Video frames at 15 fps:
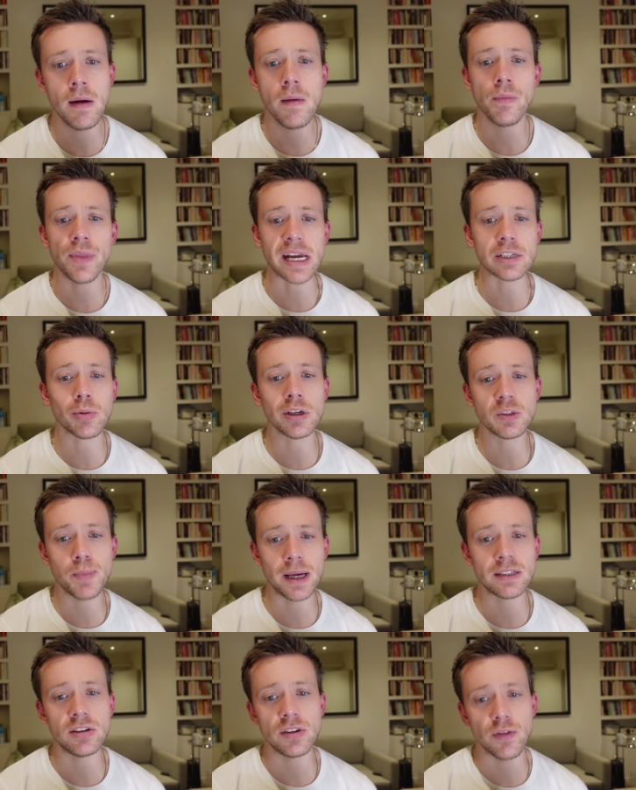That's why it's
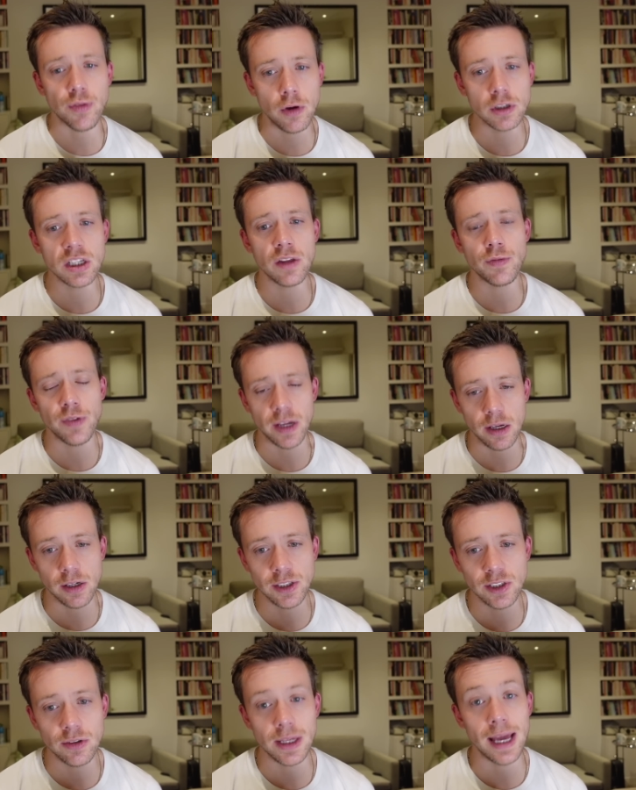best to defer to the
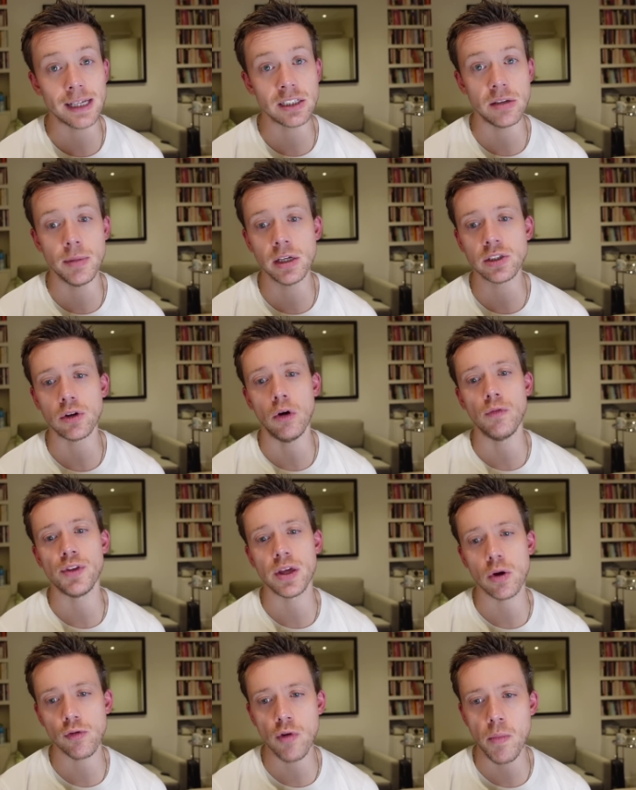figures, the estimates of
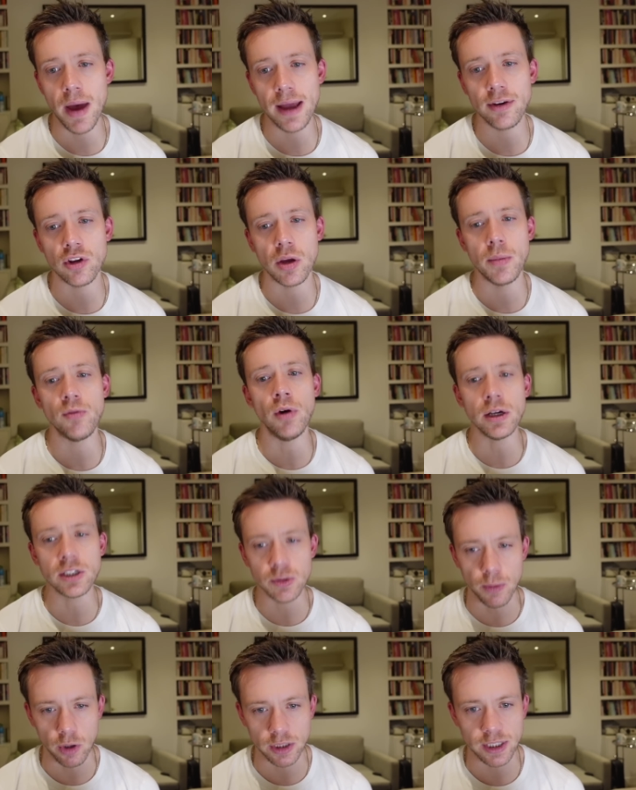the Euromed Human Rights
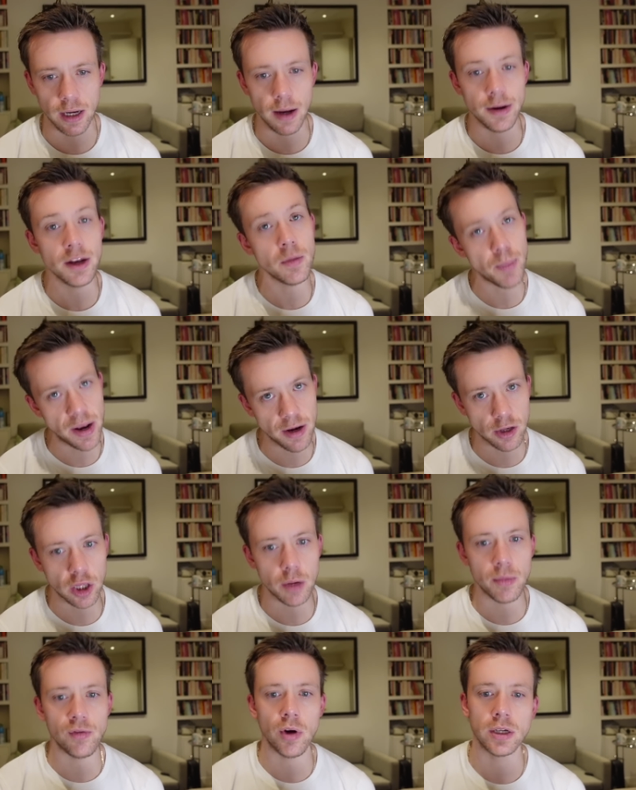Monitor, an independent
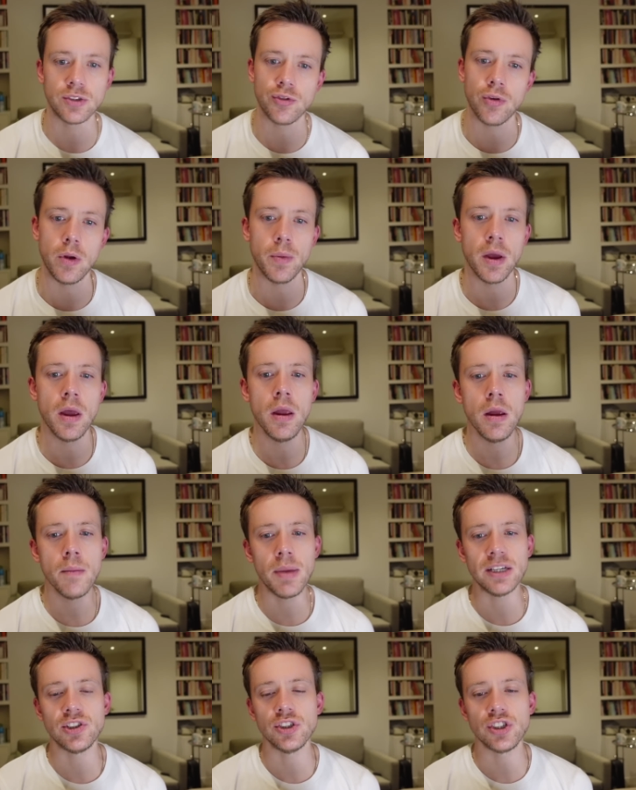human rights group
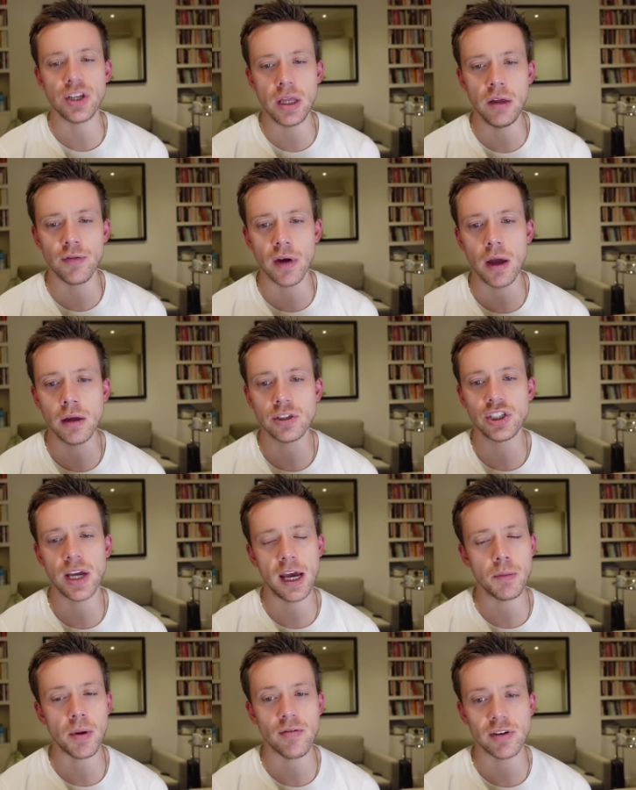based in Geneva,
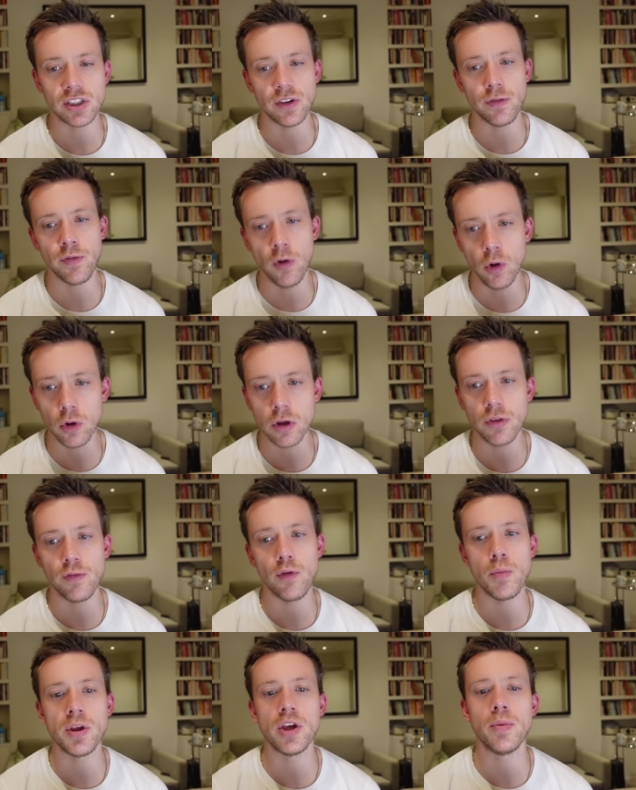chaired by Richard Falk, the
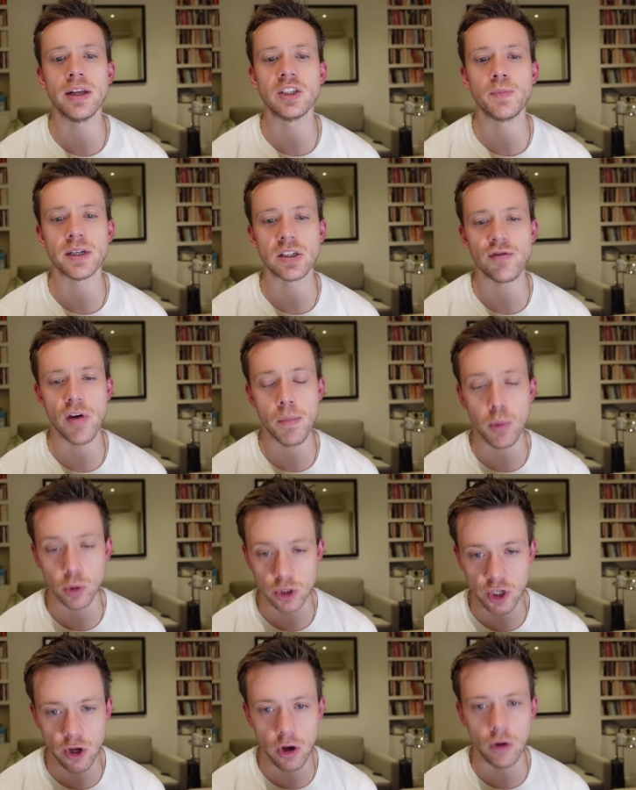former UN Special
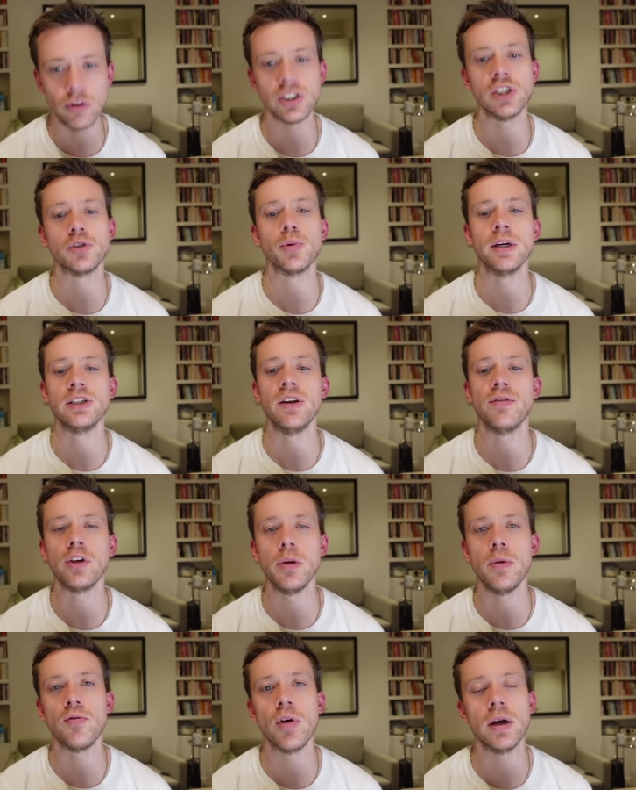Rapporteur on the situation of
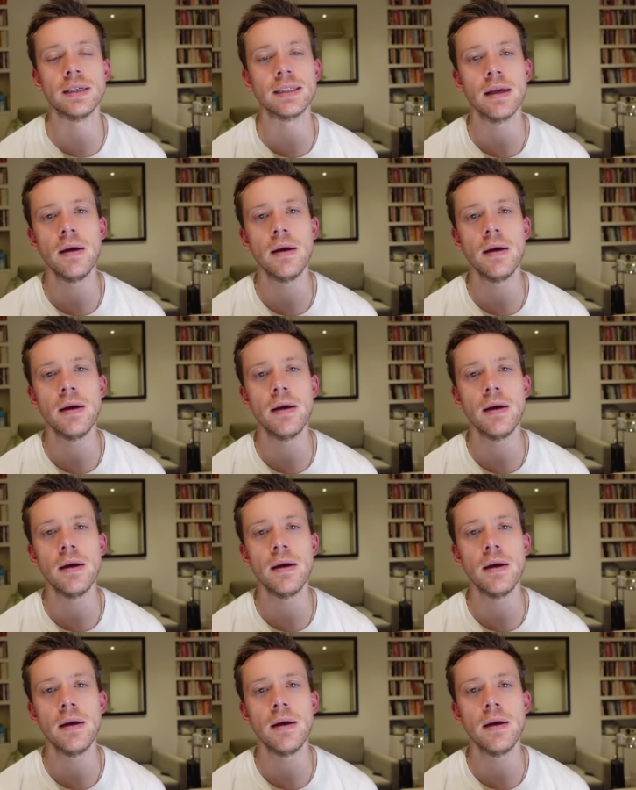human rights